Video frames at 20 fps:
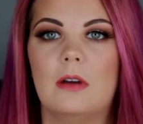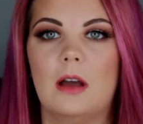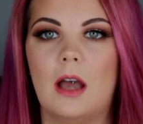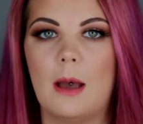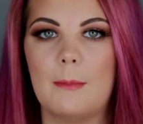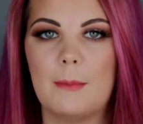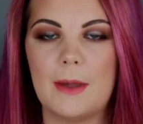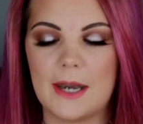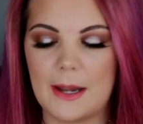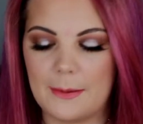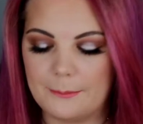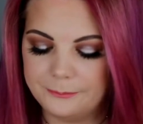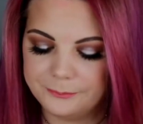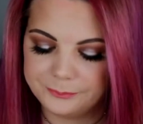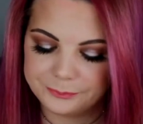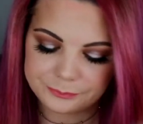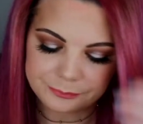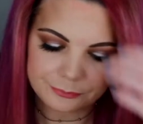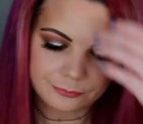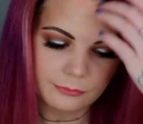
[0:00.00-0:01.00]
a minute.
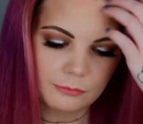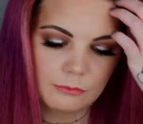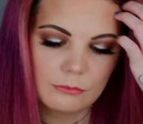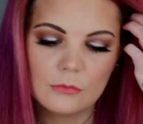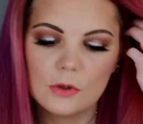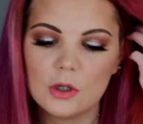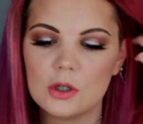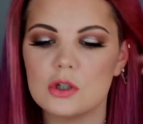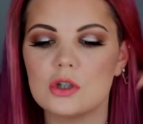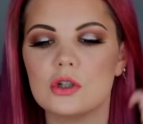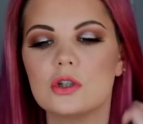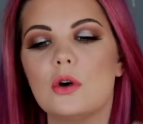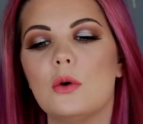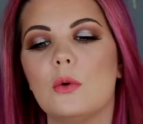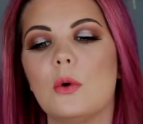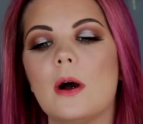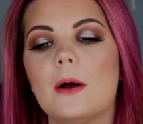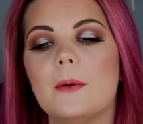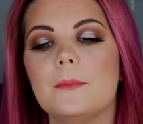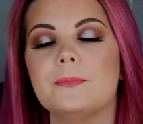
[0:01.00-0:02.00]

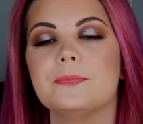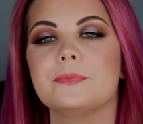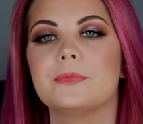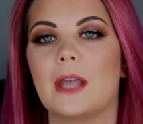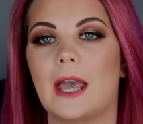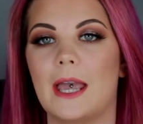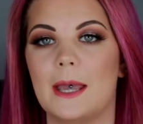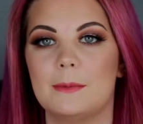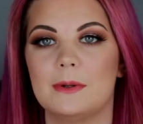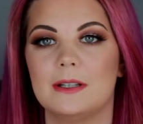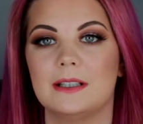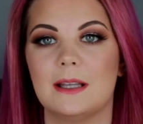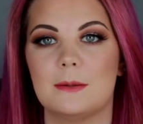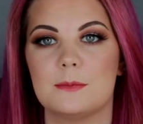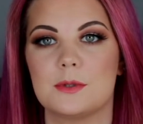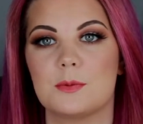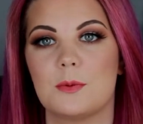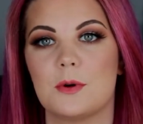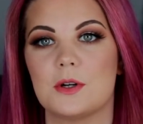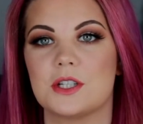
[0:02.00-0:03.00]
So I'm going to
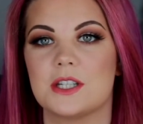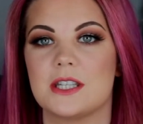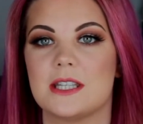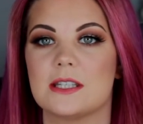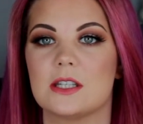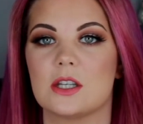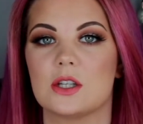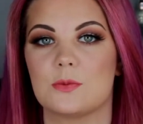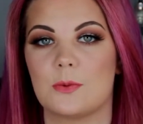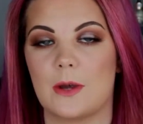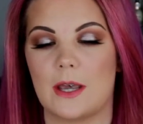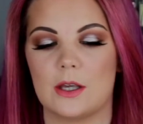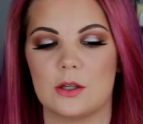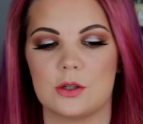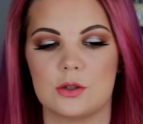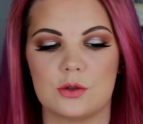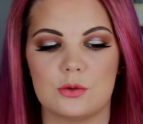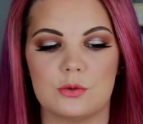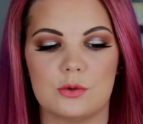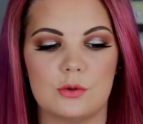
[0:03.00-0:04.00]
lip swatch these as well,
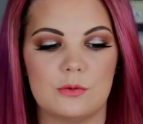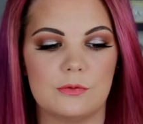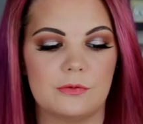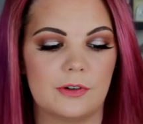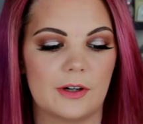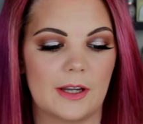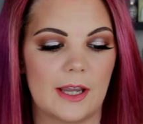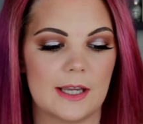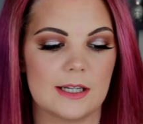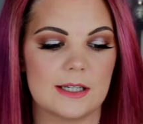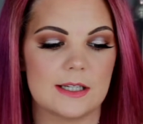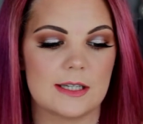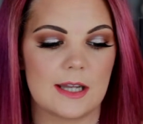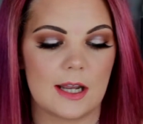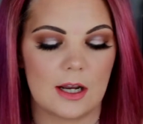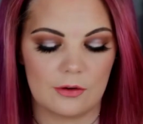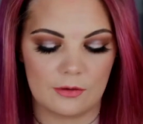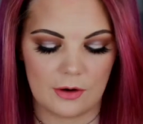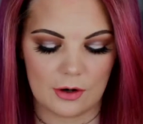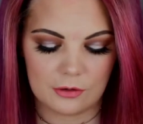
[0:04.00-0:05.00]
so don't forget to
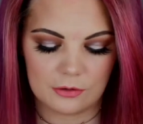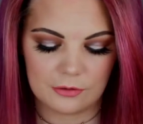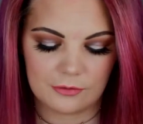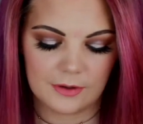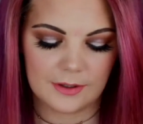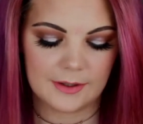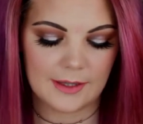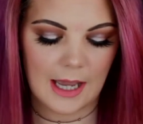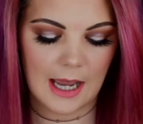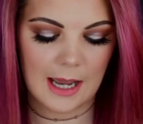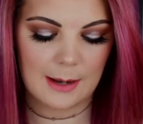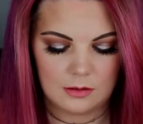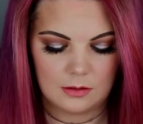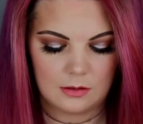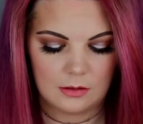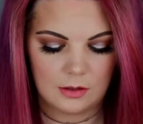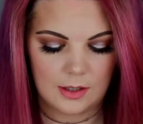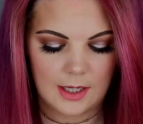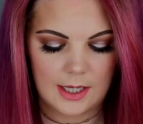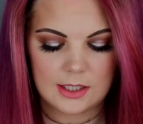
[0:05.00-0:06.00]
stick around for that.
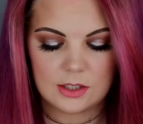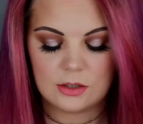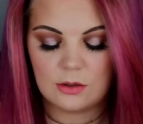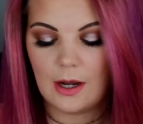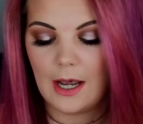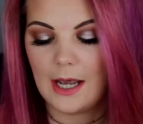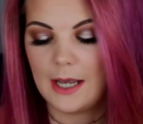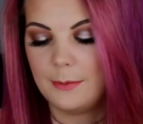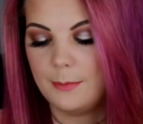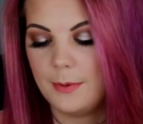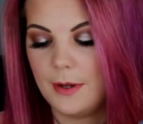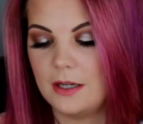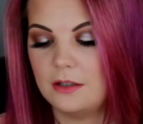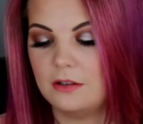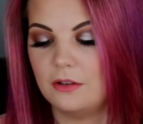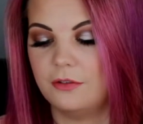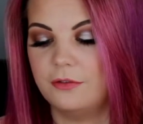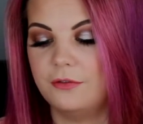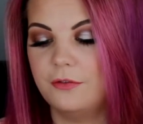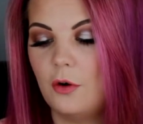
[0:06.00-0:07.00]
Okay, so I paid
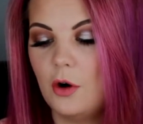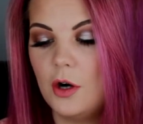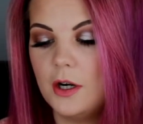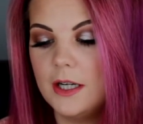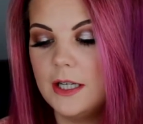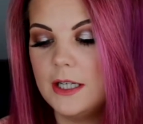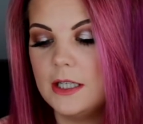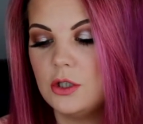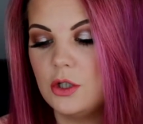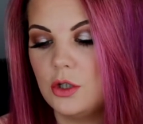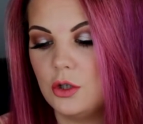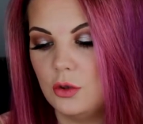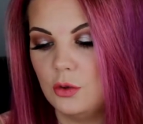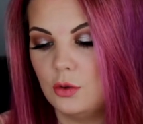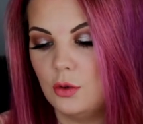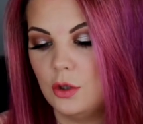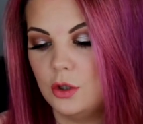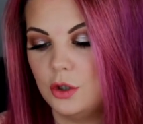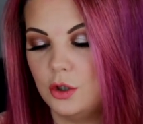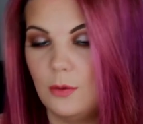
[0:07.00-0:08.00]

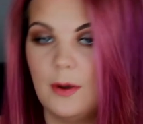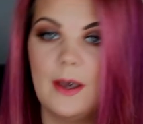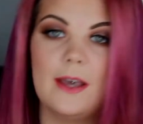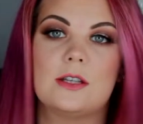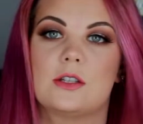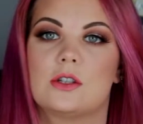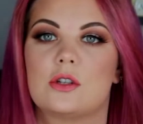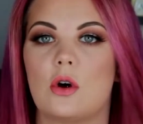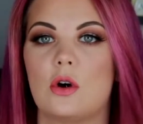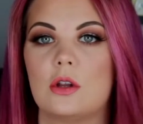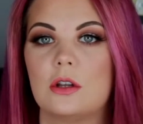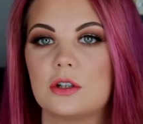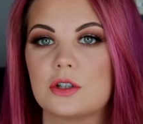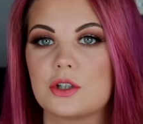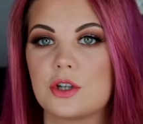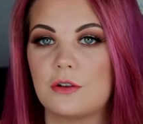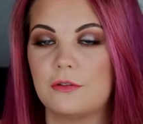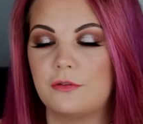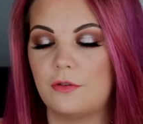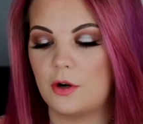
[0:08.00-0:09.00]

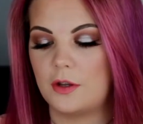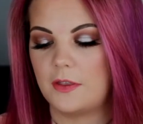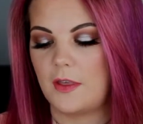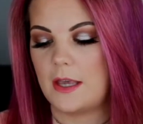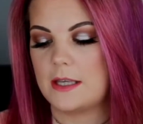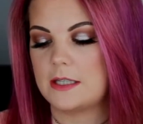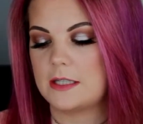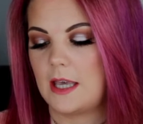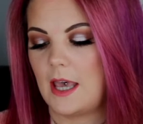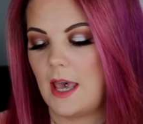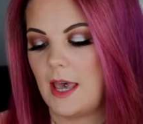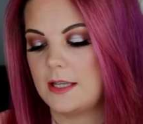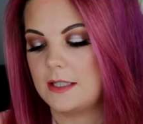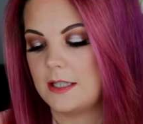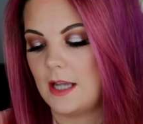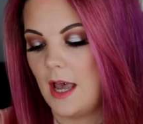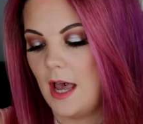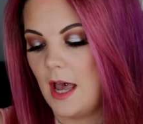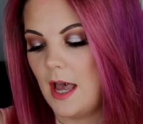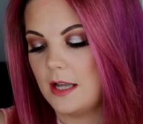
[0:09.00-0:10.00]
$42 for this kit,
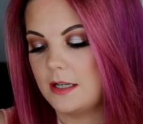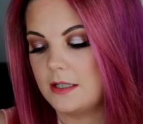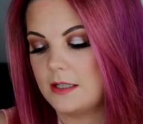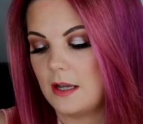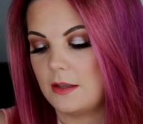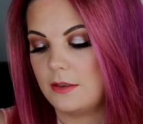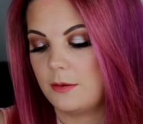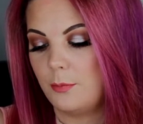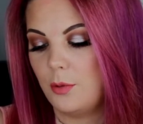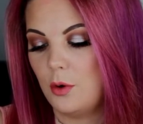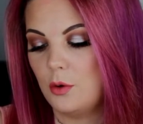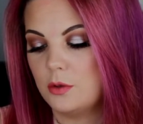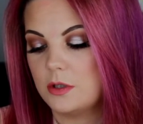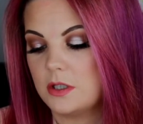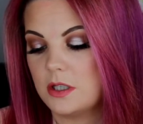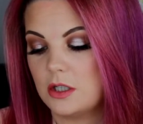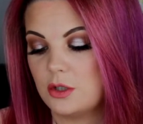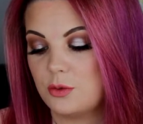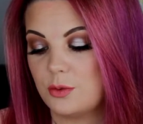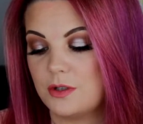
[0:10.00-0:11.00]
and the
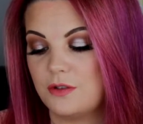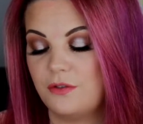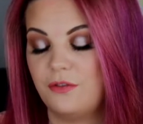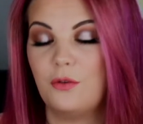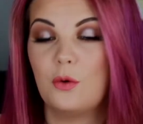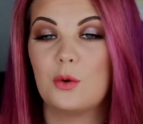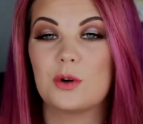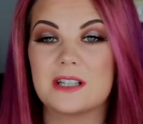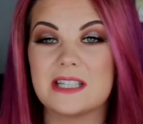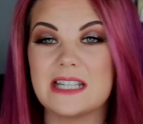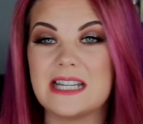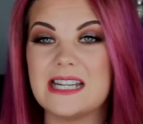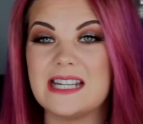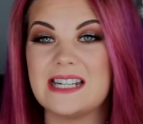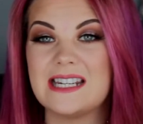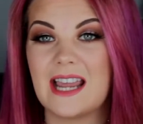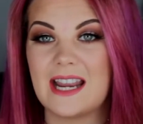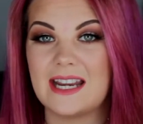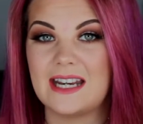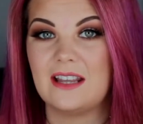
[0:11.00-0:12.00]
postage was
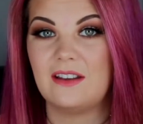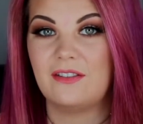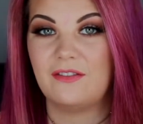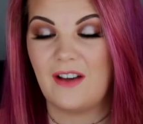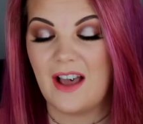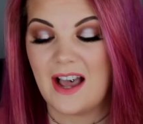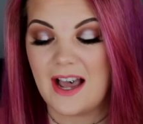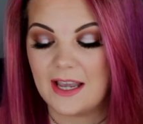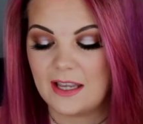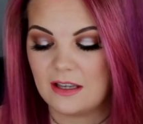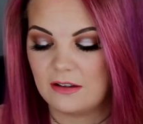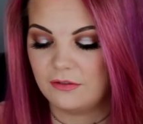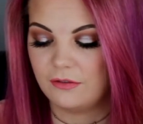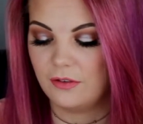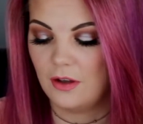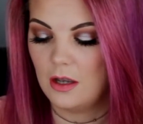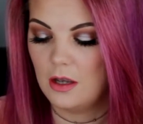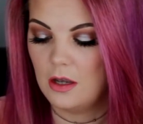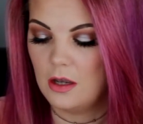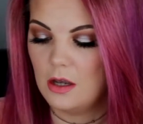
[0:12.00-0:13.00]
$14.95.
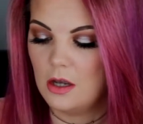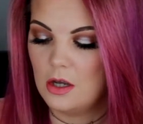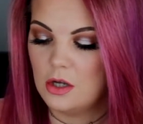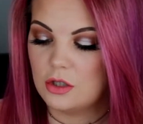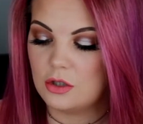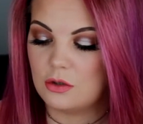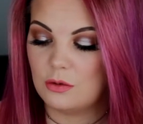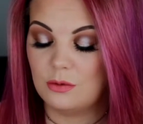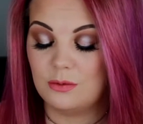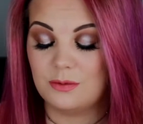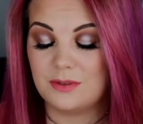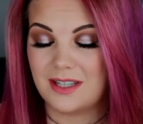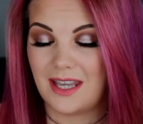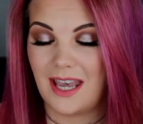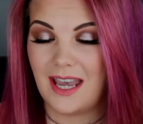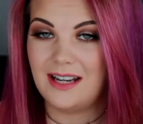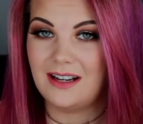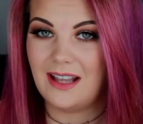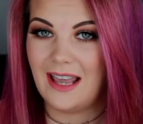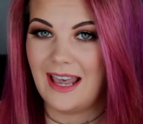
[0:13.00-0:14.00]
So it was kind of